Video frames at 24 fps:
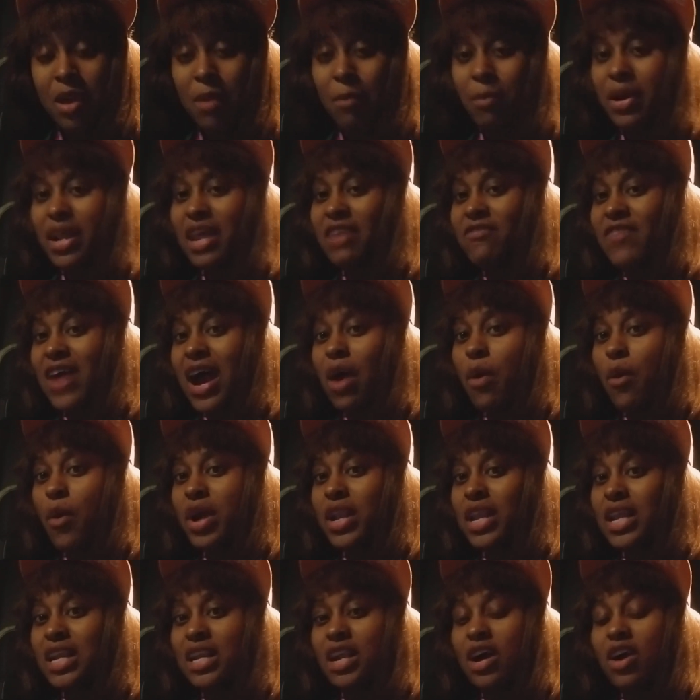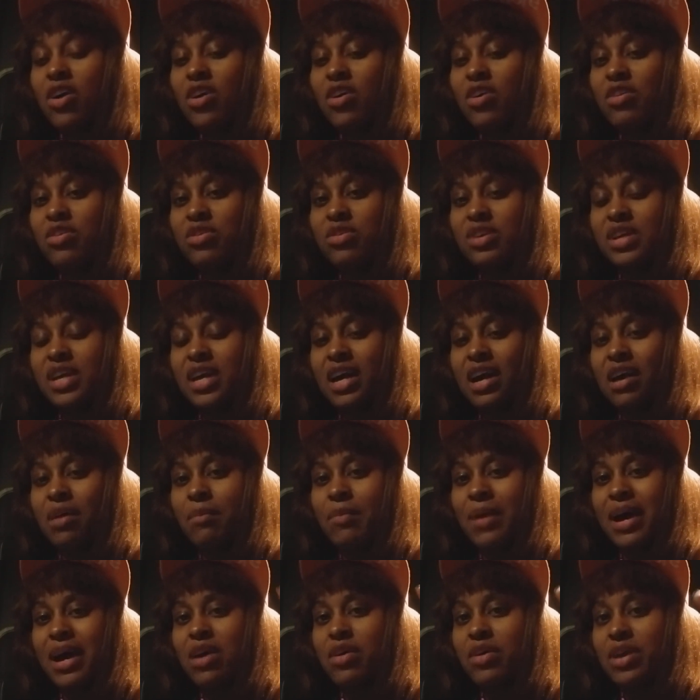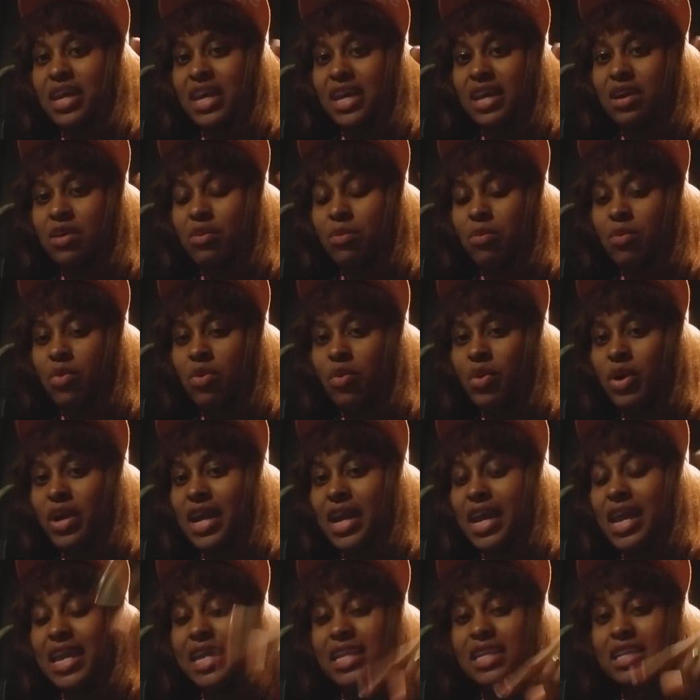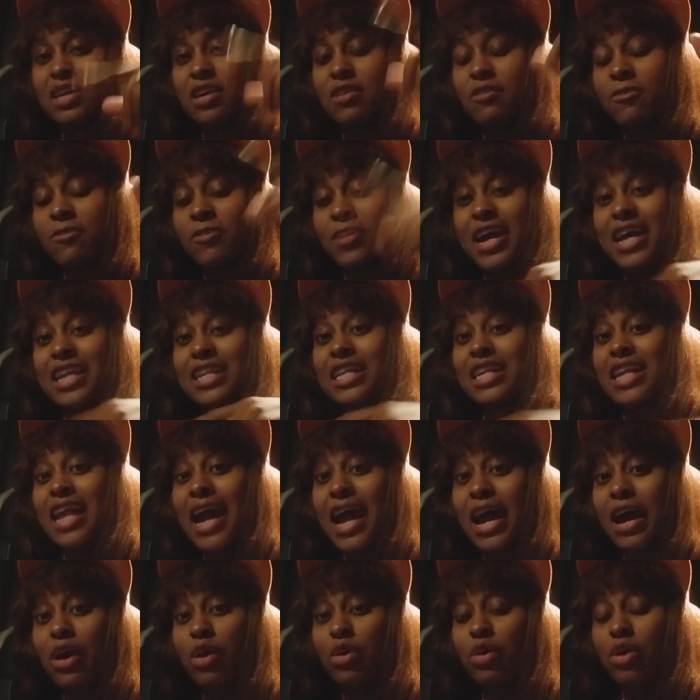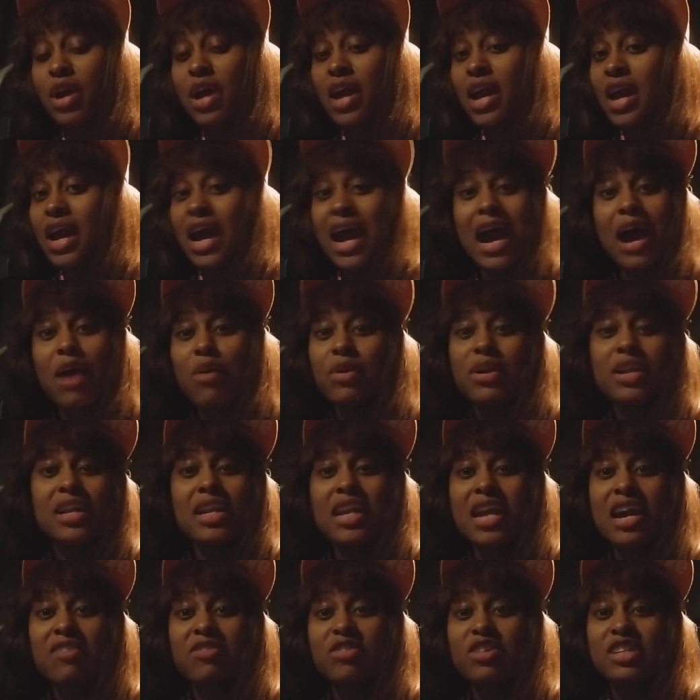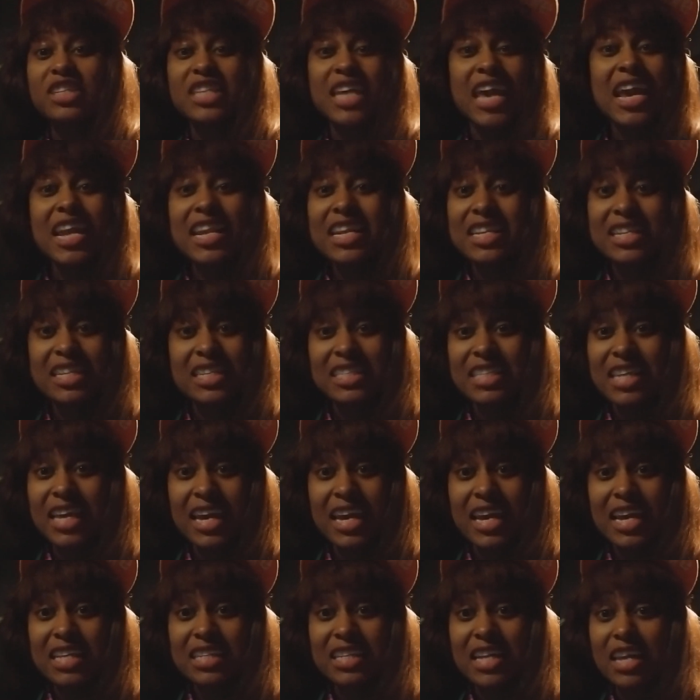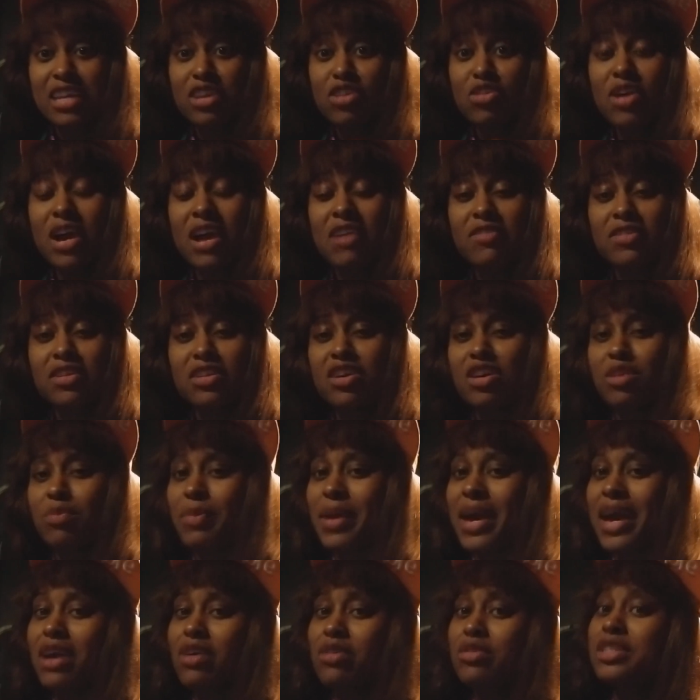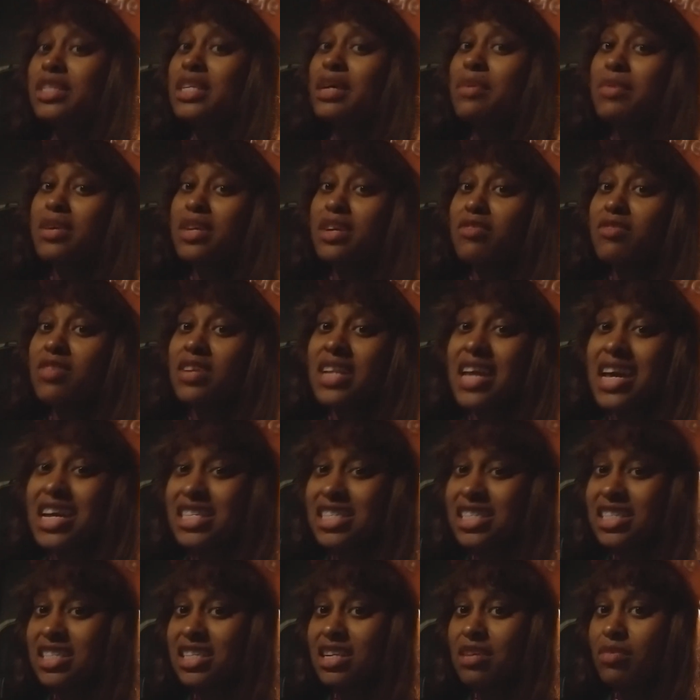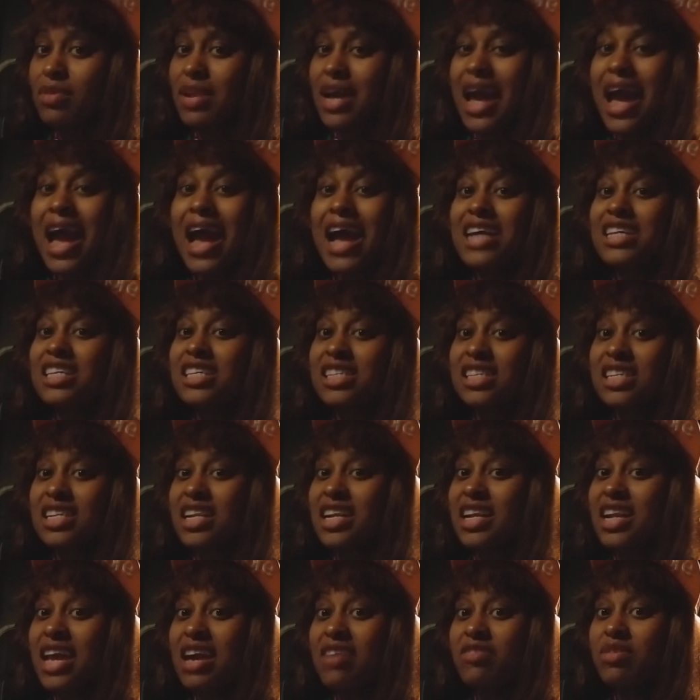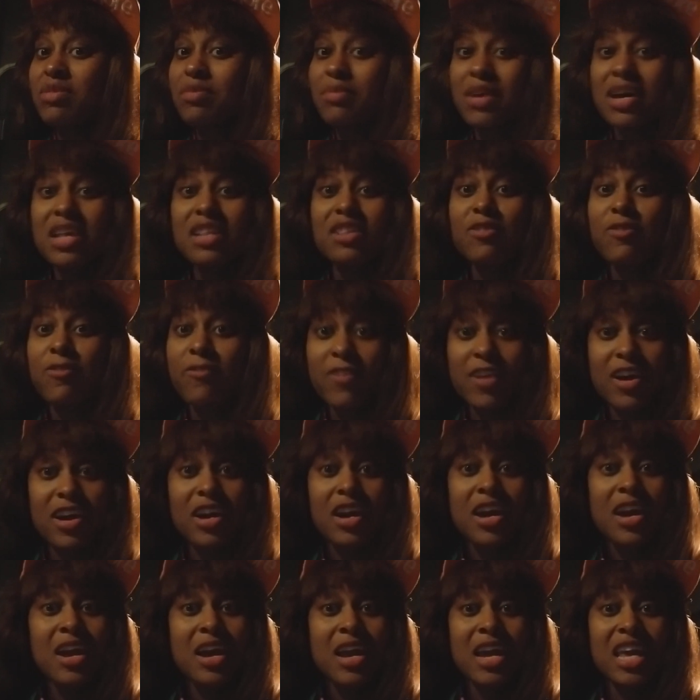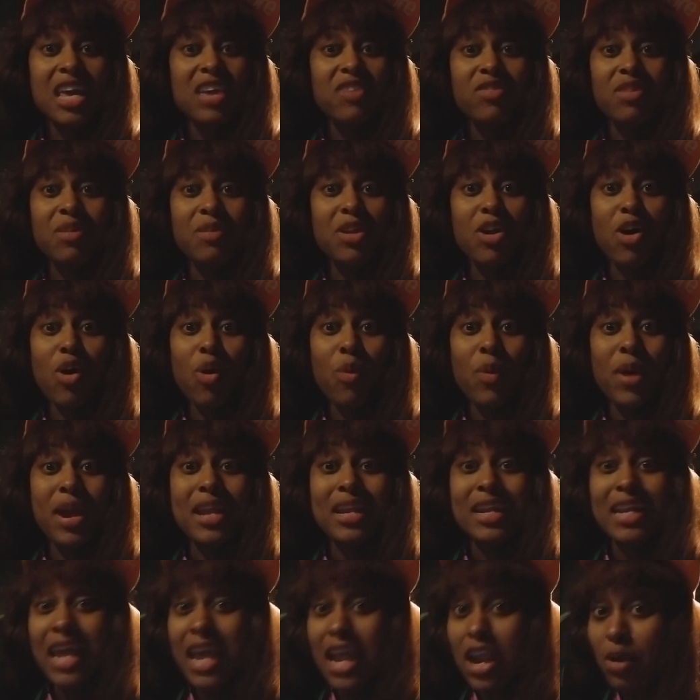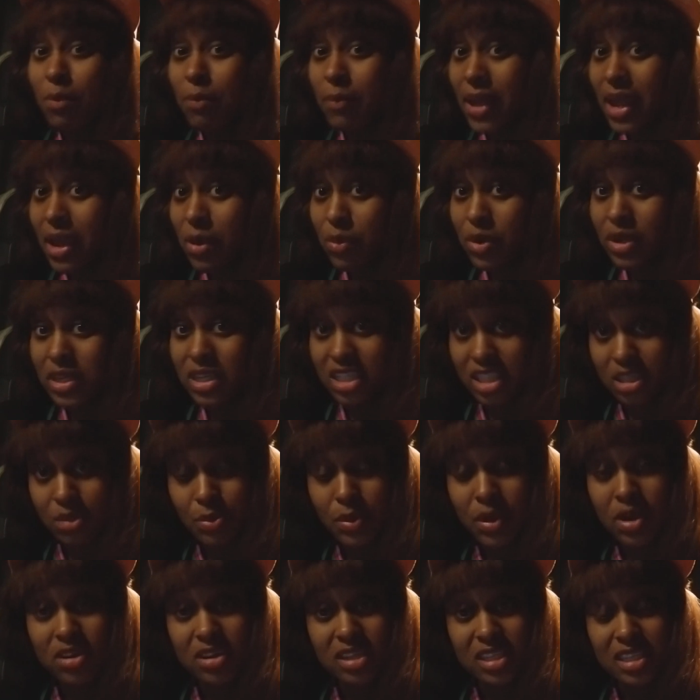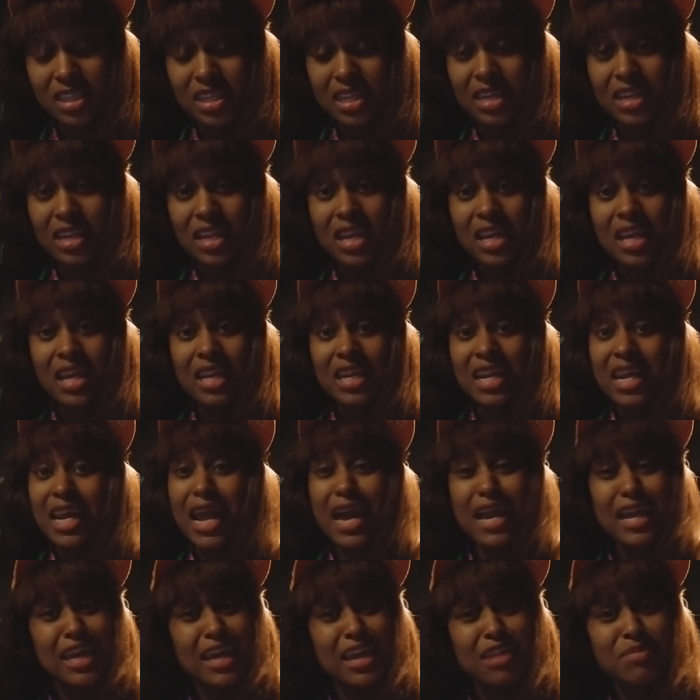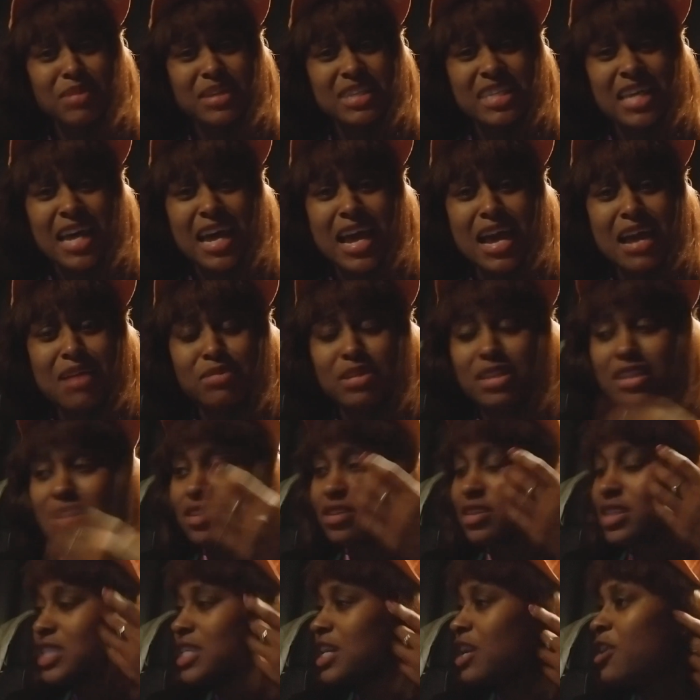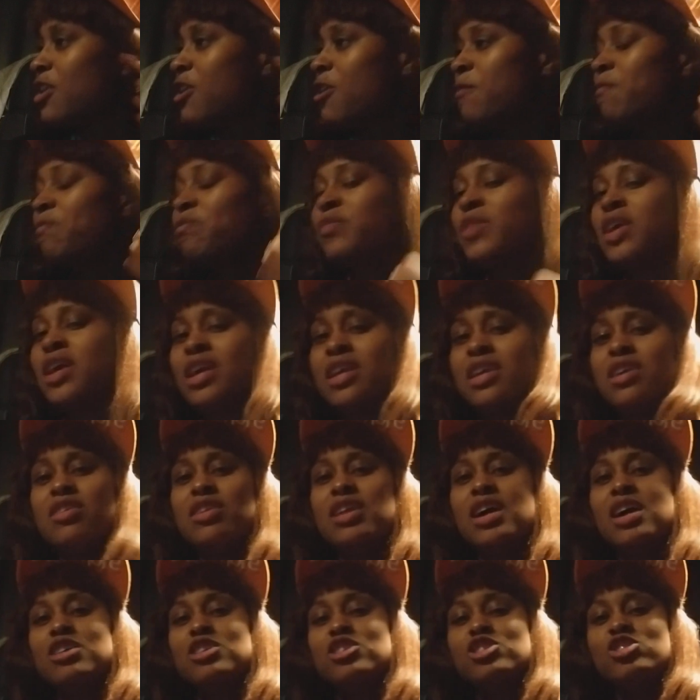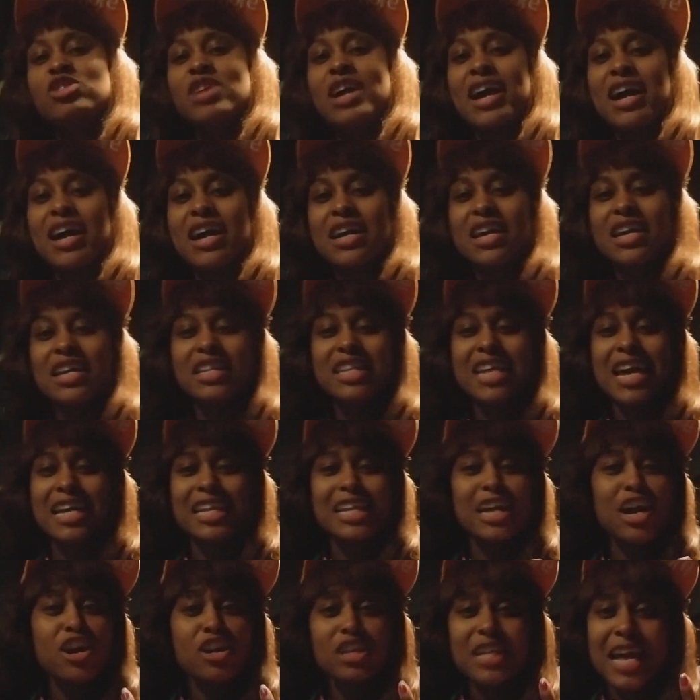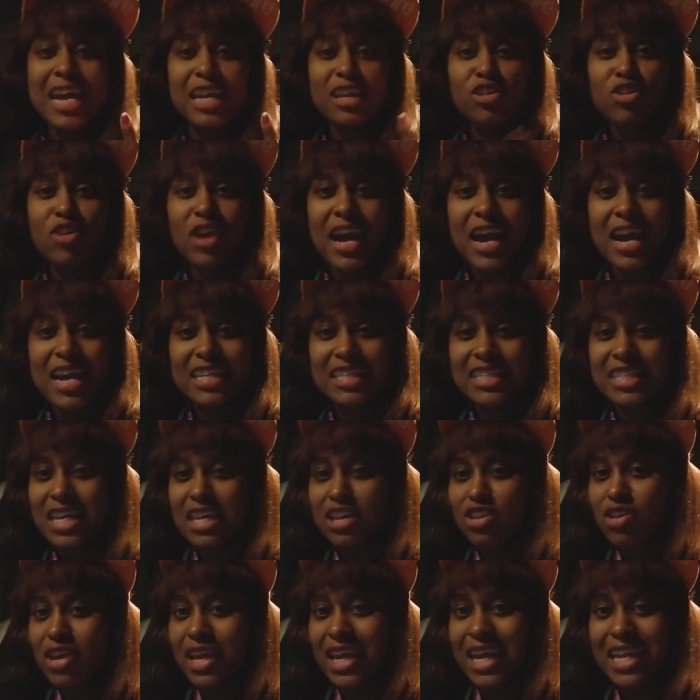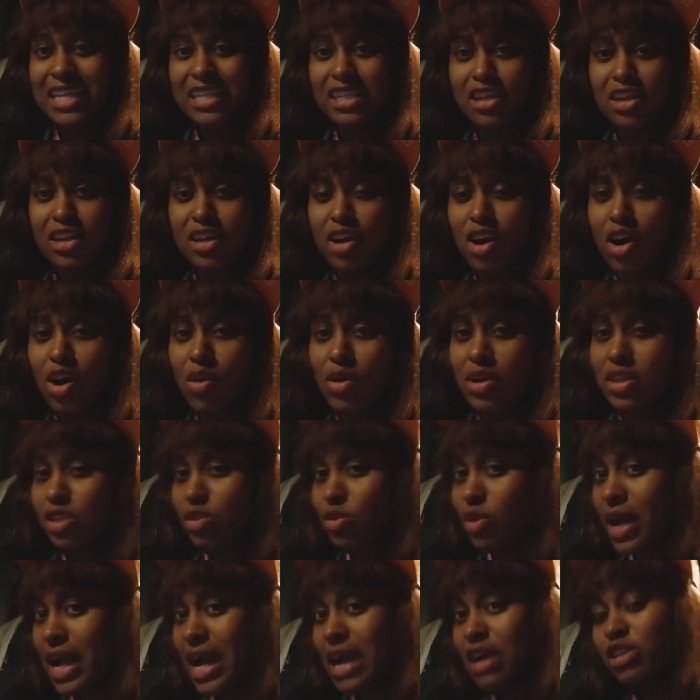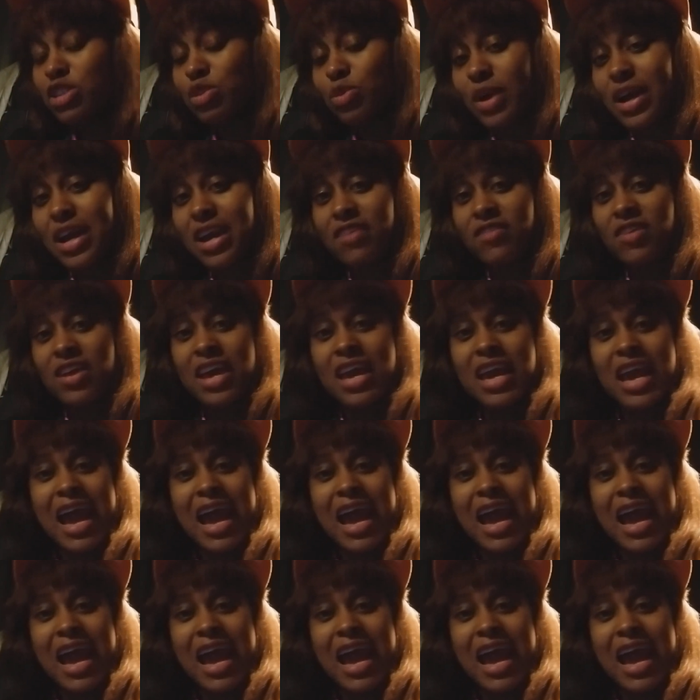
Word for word: But if I would have known about him, what I end up finding out I would have never dated his ass. Like you ever look back on some of your relationship, like I should have never motherfuck even nowhere near been with this person that I gave my time to. So, you know, you try like like you guys say you can't turn a hoe into a housewife.